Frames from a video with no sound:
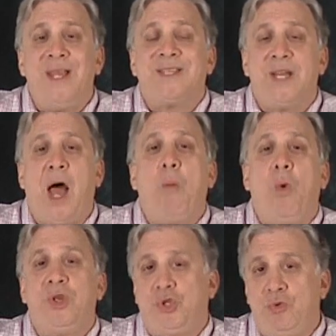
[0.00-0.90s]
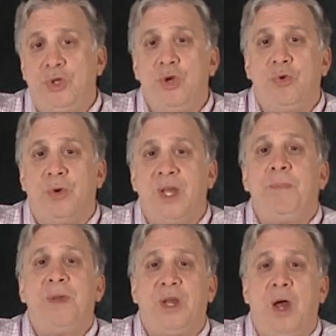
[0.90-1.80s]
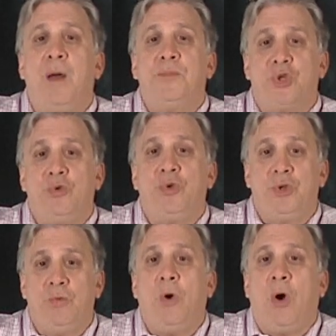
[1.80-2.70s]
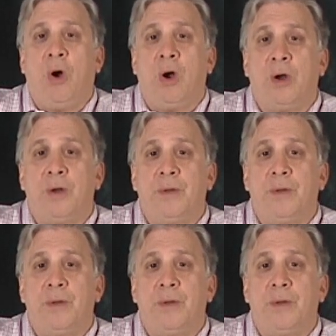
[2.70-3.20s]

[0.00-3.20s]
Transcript: It's not what you do, it becomes who you are.